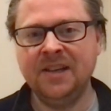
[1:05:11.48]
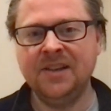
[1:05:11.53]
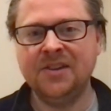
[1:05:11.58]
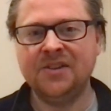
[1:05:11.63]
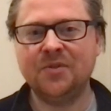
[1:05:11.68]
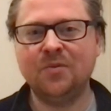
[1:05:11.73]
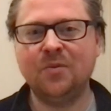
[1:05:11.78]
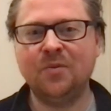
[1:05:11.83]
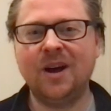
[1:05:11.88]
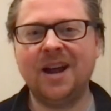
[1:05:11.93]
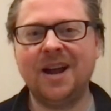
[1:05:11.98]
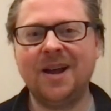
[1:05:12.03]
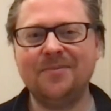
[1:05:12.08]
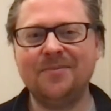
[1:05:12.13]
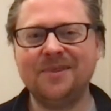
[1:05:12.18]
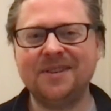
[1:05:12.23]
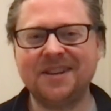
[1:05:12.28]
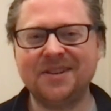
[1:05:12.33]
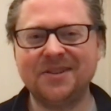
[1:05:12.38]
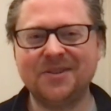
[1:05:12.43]
So what
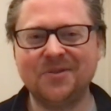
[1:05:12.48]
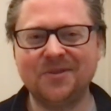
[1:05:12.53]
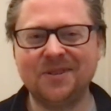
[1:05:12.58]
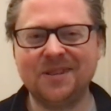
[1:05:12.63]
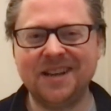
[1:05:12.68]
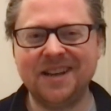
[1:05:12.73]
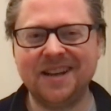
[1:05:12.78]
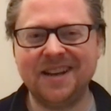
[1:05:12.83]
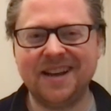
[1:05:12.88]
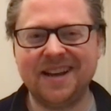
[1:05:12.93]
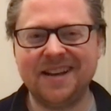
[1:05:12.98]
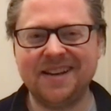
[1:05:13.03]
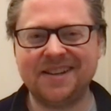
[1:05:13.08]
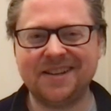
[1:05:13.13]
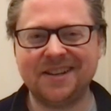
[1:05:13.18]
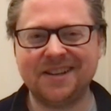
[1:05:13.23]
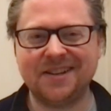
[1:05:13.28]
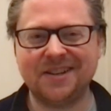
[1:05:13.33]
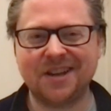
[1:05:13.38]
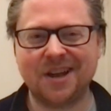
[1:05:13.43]
happens as your DNA
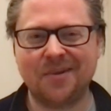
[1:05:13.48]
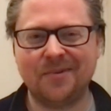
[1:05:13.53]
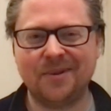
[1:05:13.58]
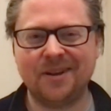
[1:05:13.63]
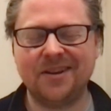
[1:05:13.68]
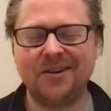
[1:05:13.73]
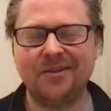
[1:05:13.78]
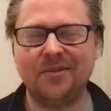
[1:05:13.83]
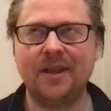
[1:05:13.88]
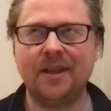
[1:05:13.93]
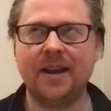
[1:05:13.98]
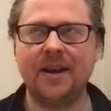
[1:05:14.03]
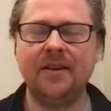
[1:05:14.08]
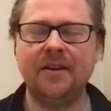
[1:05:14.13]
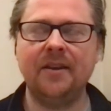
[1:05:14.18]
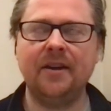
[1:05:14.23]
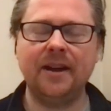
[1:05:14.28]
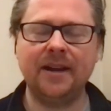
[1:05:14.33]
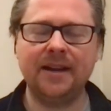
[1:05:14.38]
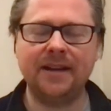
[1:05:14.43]
starts coming, you know, that
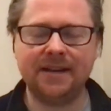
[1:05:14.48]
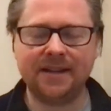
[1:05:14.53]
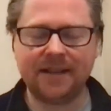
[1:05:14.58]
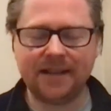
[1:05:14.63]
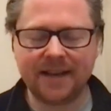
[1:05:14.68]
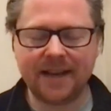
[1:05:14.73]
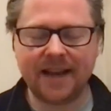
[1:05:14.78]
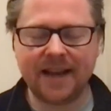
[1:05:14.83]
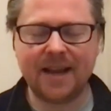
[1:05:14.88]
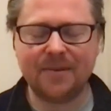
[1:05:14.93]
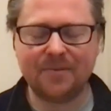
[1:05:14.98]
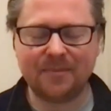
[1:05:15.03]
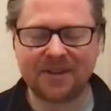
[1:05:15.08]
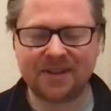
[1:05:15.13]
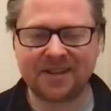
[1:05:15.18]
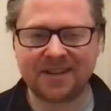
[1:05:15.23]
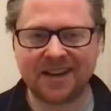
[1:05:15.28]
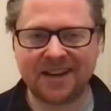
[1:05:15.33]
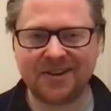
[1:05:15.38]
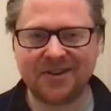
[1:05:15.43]

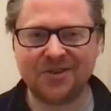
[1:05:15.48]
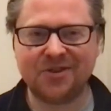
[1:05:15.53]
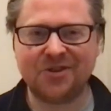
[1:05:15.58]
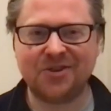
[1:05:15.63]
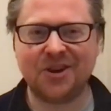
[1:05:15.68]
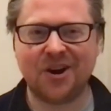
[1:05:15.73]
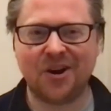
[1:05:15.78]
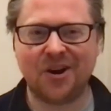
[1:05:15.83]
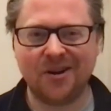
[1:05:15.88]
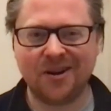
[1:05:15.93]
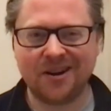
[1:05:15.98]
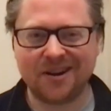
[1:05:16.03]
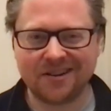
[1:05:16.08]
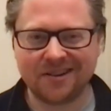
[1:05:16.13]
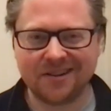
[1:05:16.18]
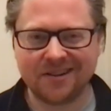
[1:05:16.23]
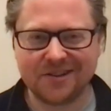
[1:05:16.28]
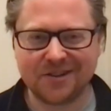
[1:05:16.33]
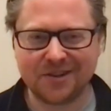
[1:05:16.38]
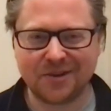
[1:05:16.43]
98% junk,
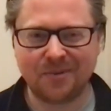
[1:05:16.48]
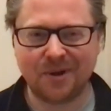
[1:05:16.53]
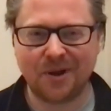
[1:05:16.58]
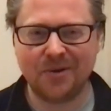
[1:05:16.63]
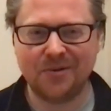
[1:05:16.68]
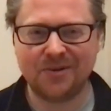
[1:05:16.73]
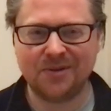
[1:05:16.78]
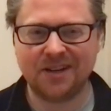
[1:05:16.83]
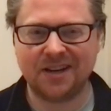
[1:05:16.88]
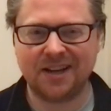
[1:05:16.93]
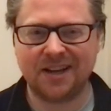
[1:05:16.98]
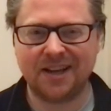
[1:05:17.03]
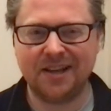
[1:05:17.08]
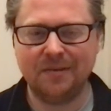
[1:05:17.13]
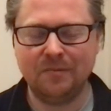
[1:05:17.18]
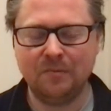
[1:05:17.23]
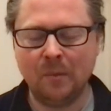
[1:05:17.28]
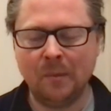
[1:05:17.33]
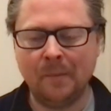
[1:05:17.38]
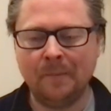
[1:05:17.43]
supposedly,
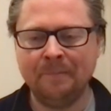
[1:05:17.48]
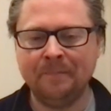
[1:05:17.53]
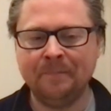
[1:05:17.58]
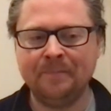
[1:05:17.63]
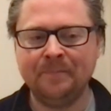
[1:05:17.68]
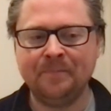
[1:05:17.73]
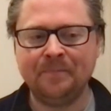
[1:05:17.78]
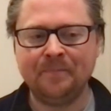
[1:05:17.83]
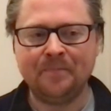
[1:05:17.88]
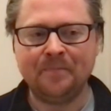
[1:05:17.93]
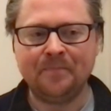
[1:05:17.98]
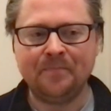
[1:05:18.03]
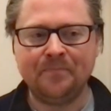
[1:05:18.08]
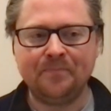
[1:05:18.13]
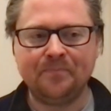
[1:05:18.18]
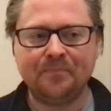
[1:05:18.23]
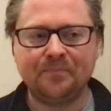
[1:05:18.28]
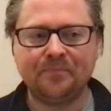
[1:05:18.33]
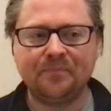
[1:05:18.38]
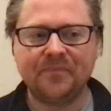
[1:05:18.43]

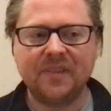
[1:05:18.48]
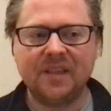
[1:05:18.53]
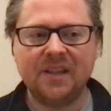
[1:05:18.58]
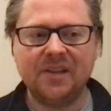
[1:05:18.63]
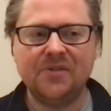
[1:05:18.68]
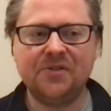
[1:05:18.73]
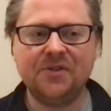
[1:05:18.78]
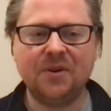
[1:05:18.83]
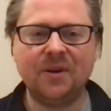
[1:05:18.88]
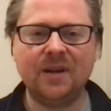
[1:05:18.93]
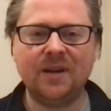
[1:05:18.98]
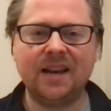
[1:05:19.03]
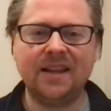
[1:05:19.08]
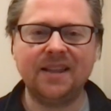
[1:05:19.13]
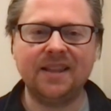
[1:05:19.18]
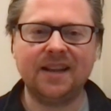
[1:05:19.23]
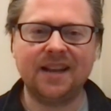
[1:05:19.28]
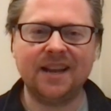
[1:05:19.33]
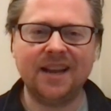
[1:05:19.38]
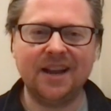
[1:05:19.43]
you start getting
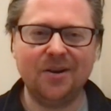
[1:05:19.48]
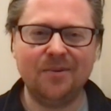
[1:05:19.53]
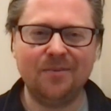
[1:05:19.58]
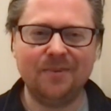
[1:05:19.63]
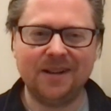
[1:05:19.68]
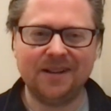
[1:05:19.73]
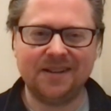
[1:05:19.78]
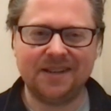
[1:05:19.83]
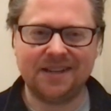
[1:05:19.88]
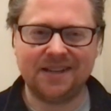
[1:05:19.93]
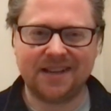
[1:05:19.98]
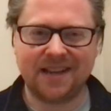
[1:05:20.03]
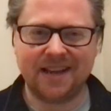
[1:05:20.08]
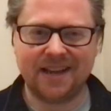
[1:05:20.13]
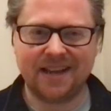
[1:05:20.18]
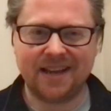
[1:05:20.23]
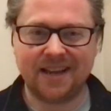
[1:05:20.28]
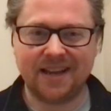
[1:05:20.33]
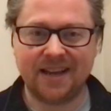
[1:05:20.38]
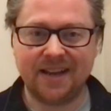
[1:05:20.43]
the clair abilities
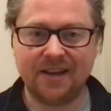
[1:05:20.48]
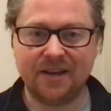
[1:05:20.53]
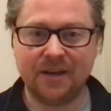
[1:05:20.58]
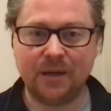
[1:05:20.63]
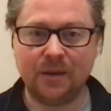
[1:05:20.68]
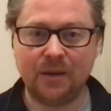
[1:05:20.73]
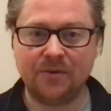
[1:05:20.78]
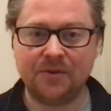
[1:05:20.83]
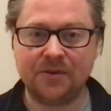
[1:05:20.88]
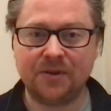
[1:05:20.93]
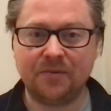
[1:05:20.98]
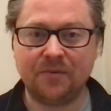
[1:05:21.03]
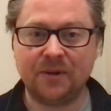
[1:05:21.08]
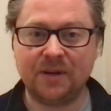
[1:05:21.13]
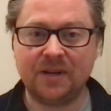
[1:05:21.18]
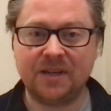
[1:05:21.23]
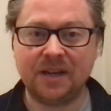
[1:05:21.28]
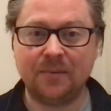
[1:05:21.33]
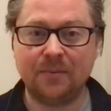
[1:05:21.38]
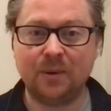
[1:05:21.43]
kicking in, you know. So for
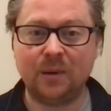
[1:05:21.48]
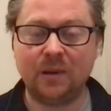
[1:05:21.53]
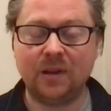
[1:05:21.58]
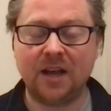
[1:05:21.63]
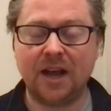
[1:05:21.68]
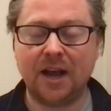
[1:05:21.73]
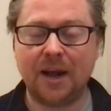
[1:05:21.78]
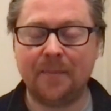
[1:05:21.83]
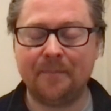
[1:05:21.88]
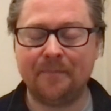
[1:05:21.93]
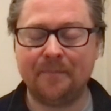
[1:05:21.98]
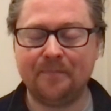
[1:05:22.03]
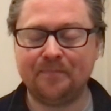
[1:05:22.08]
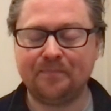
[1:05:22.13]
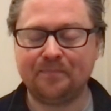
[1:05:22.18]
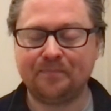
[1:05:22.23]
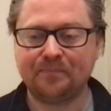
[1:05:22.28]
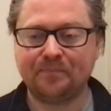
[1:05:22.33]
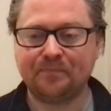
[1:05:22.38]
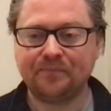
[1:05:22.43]
example, um,
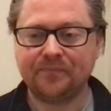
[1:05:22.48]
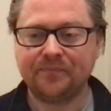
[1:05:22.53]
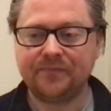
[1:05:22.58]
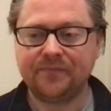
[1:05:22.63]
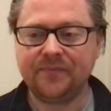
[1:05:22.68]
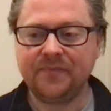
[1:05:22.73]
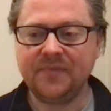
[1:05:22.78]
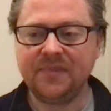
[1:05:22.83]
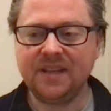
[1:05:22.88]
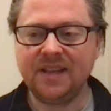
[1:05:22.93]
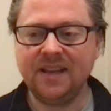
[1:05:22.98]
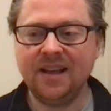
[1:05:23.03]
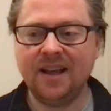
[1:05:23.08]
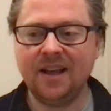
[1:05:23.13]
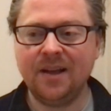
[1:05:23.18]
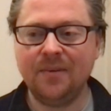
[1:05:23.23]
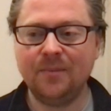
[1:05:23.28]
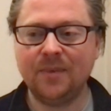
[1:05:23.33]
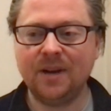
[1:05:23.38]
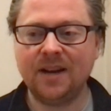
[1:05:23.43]

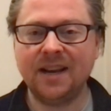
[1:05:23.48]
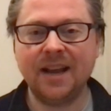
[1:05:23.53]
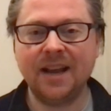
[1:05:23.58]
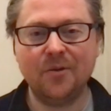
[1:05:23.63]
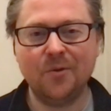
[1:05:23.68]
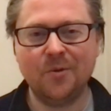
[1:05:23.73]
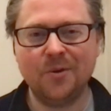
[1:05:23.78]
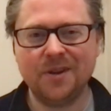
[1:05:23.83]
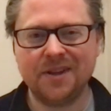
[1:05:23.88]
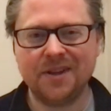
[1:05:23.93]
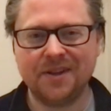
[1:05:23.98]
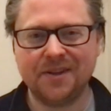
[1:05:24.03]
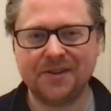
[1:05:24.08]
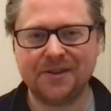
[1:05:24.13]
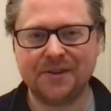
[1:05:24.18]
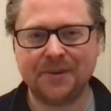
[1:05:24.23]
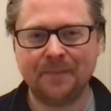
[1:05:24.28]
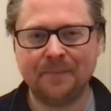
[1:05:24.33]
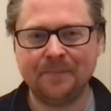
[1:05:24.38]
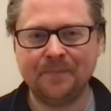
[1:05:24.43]
um,
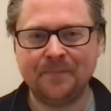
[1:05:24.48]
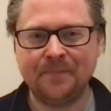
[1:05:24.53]
clairaudience.